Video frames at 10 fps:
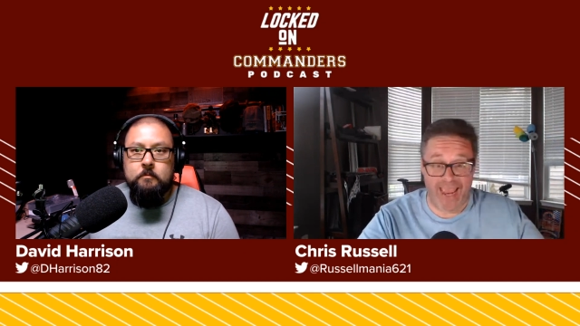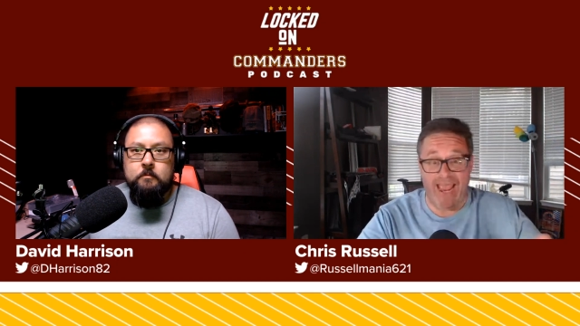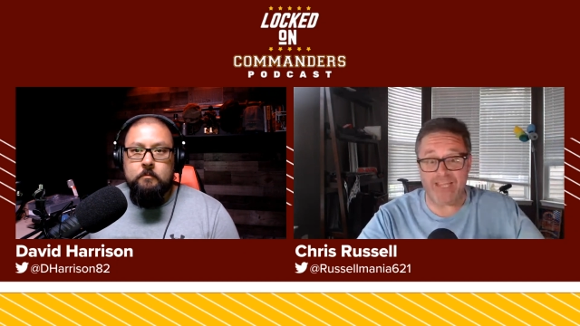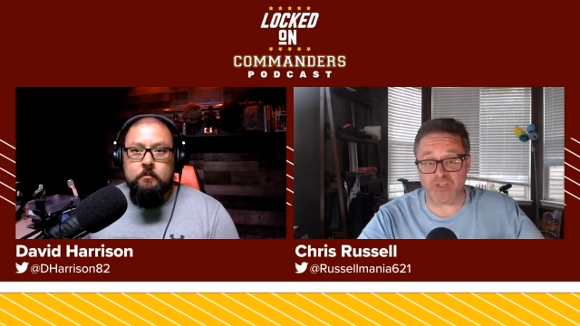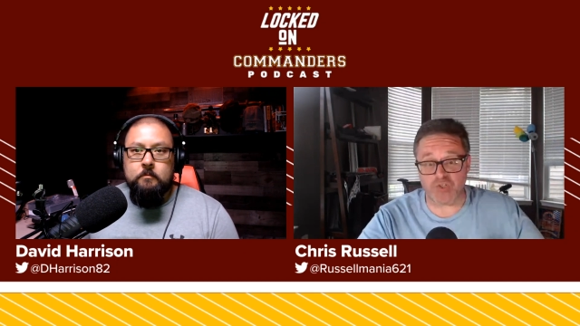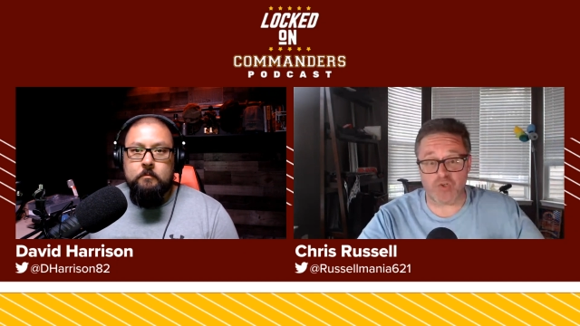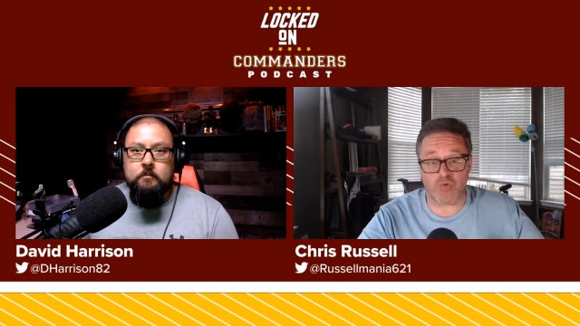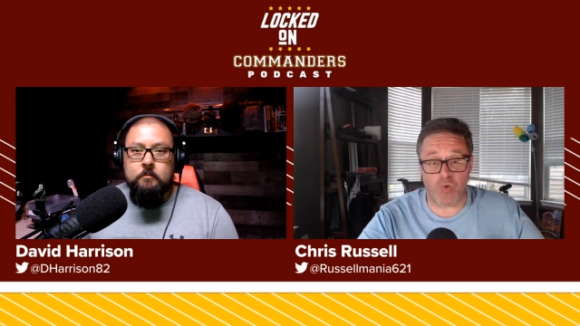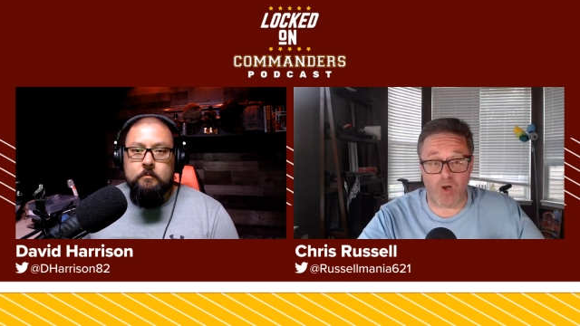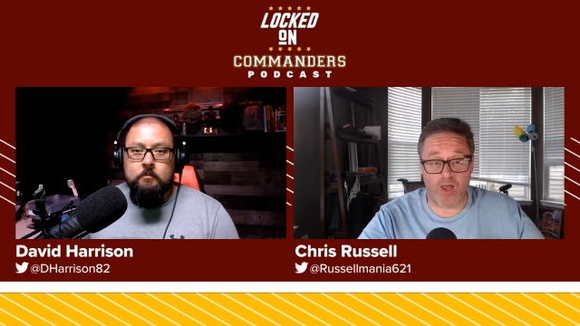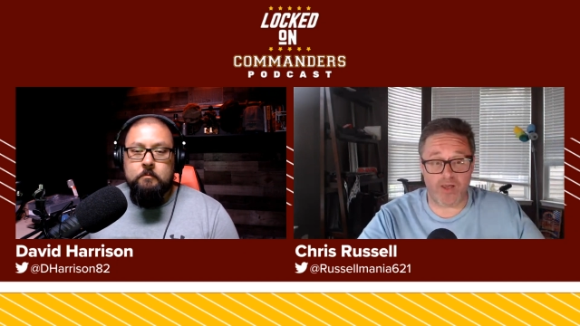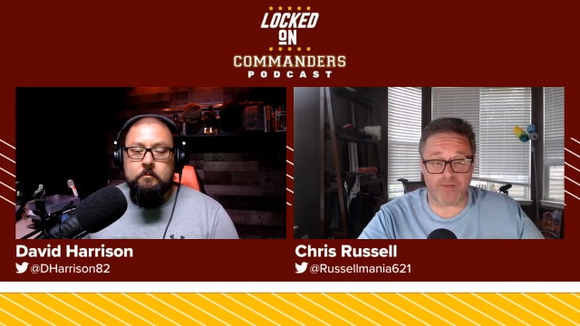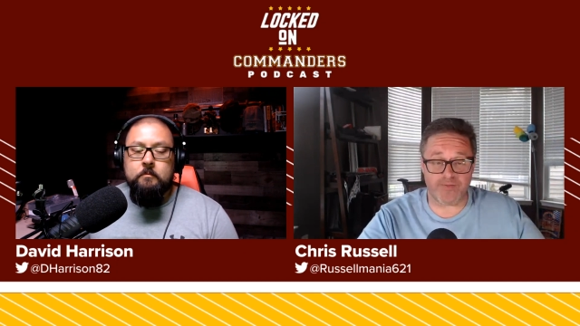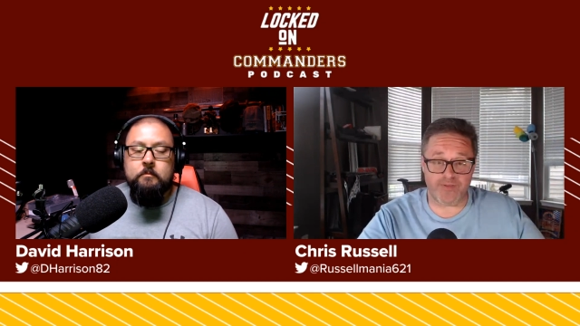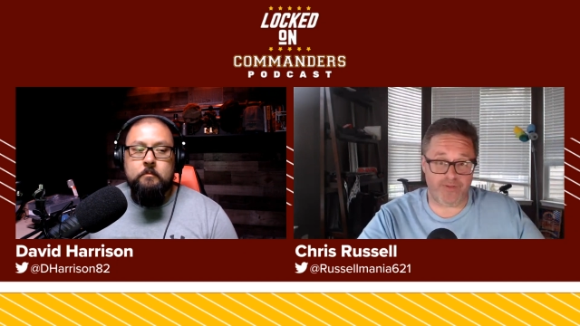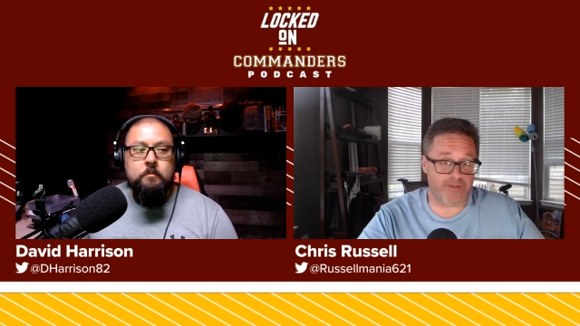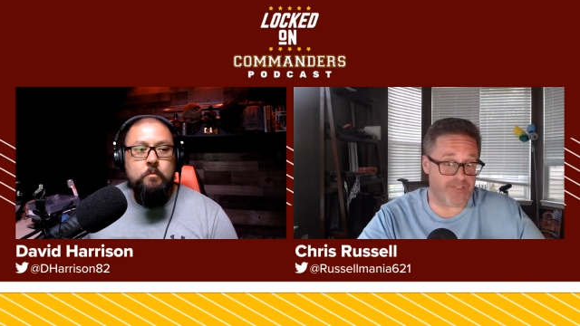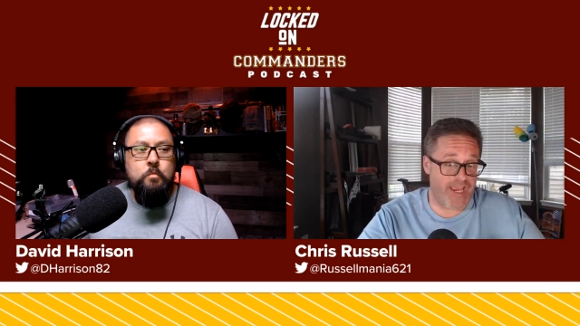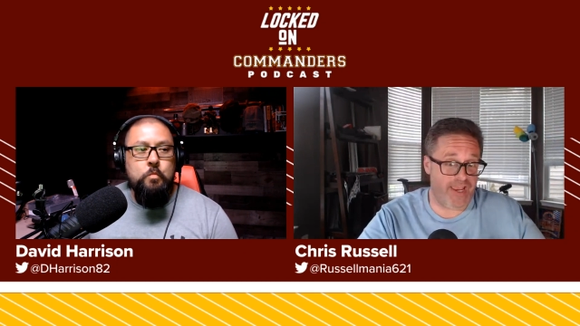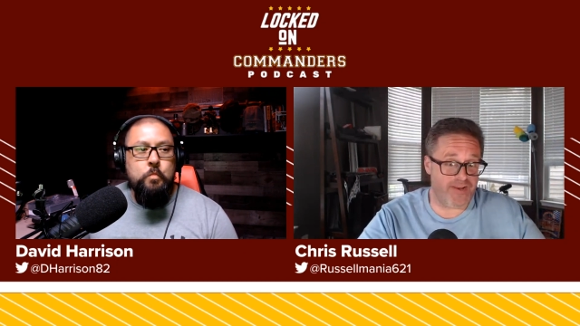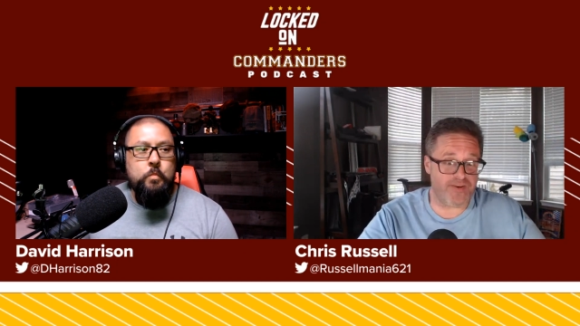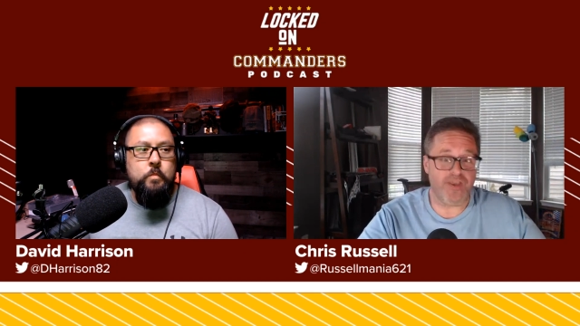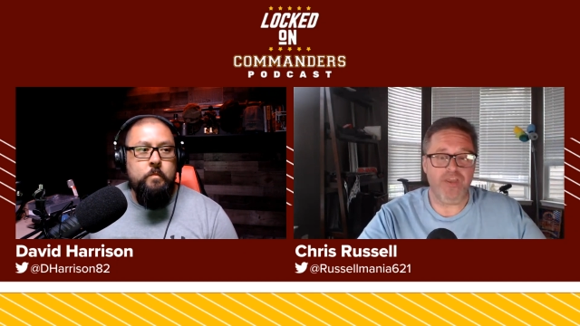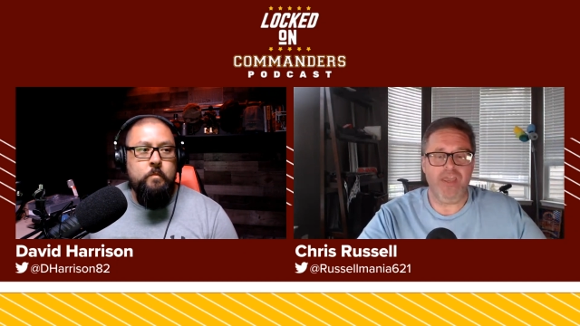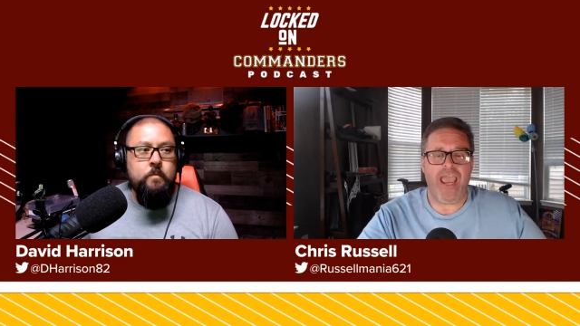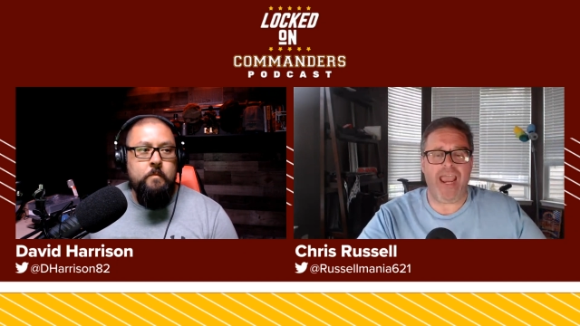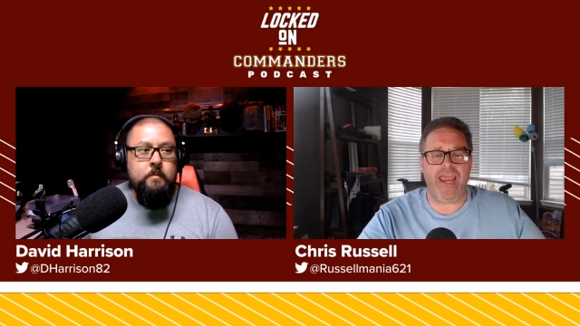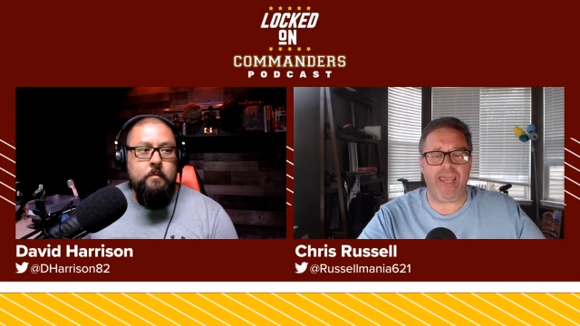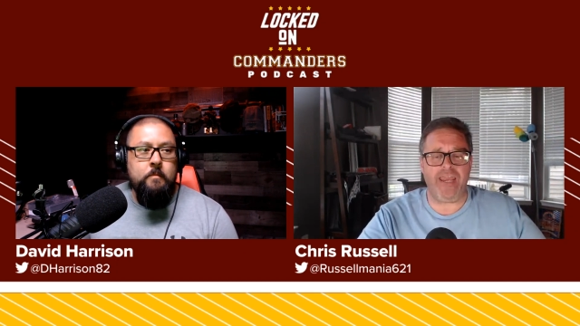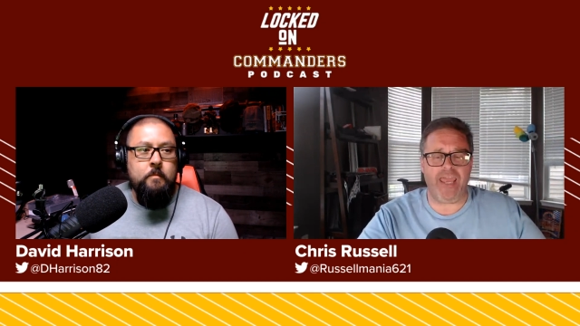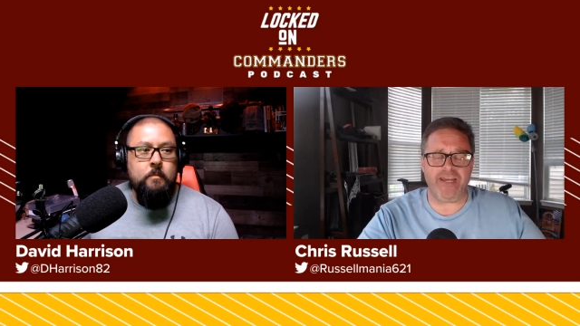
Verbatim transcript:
Speaker 1: asked to uh, attend, and, and, and